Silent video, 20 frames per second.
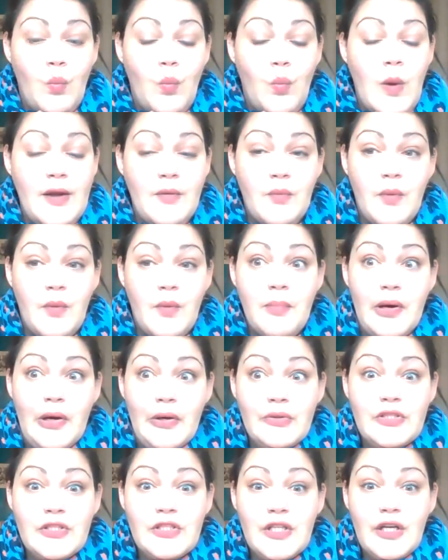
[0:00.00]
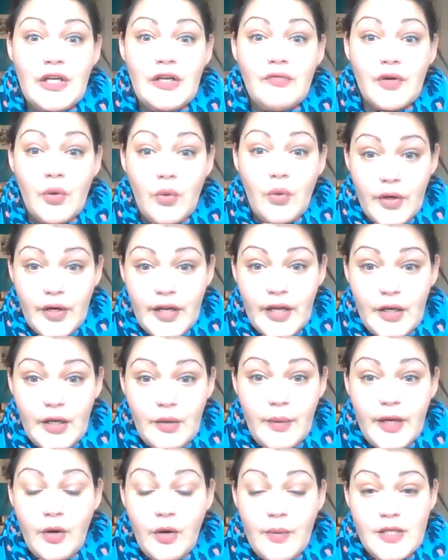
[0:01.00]
When we post the recording,
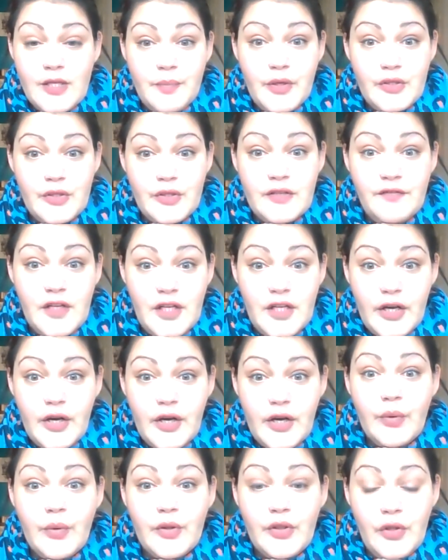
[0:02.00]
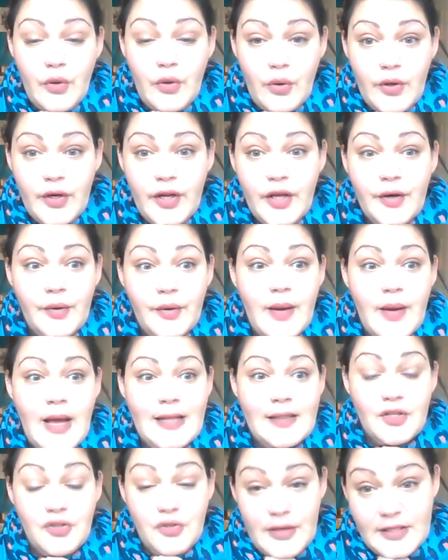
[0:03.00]
we always post the video and the audio
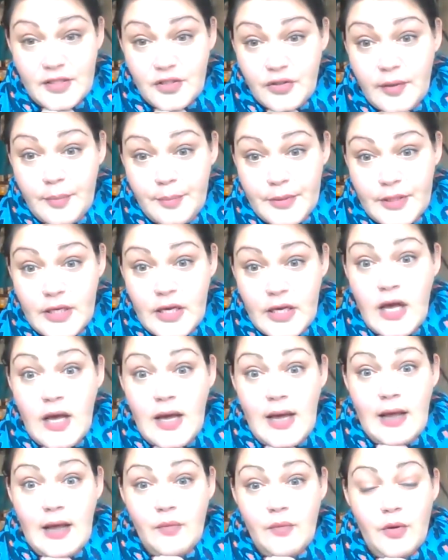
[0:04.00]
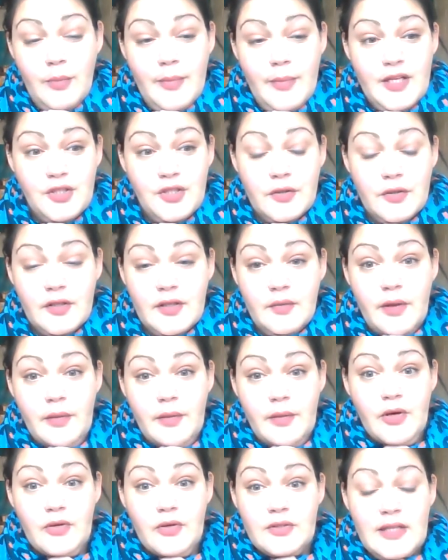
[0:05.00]
and the transcript, and we'll make sure that we
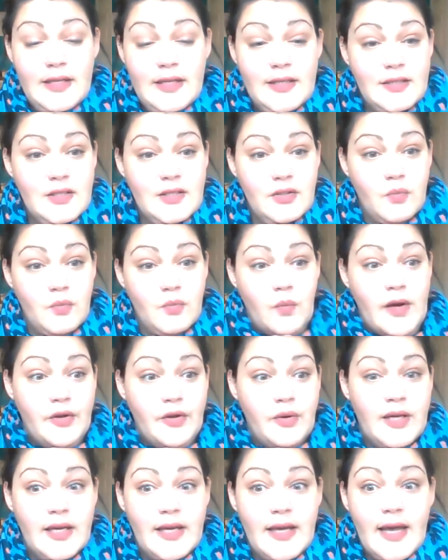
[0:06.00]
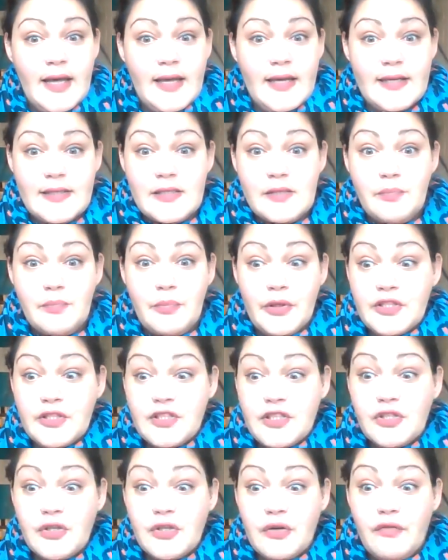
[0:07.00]
post links and where you can get his books
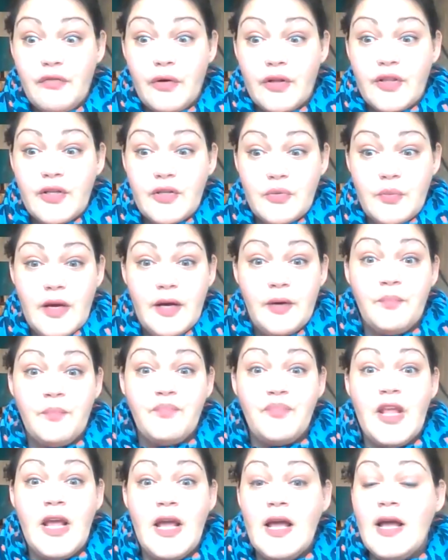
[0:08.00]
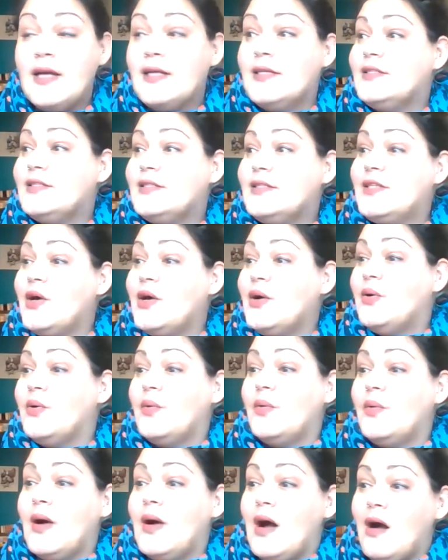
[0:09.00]
and so forth as well.
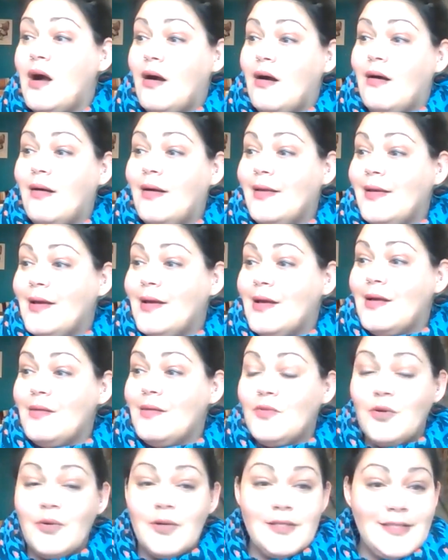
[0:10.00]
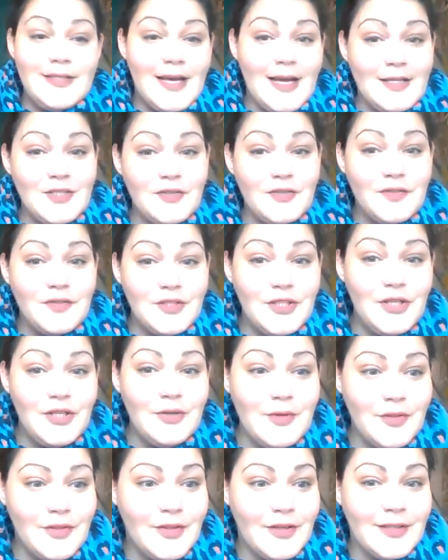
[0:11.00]
So I am going to hand over to you,
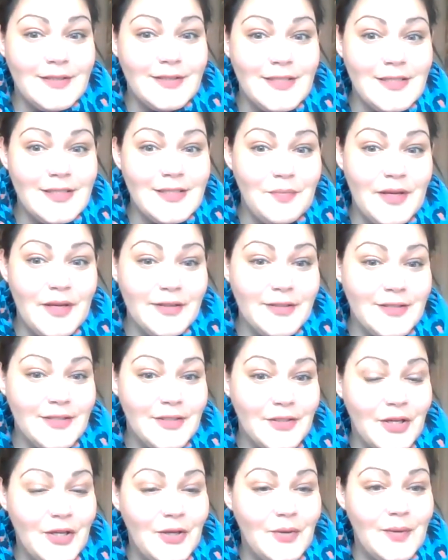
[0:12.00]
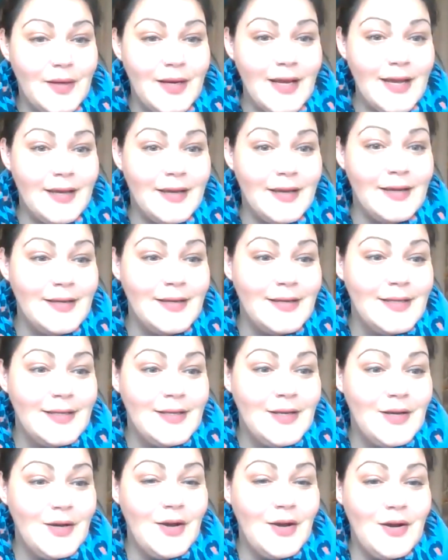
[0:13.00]
Munther, and disappear until the Q&A.
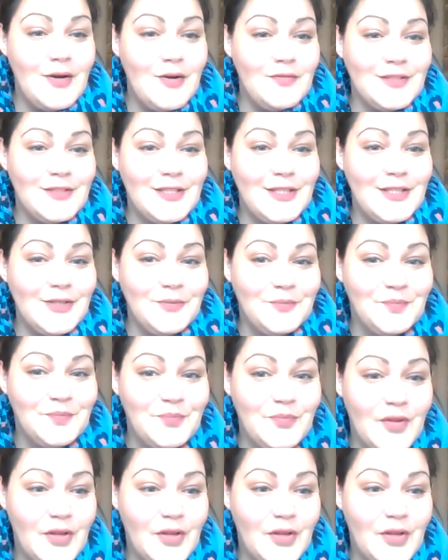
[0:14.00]
Over to you.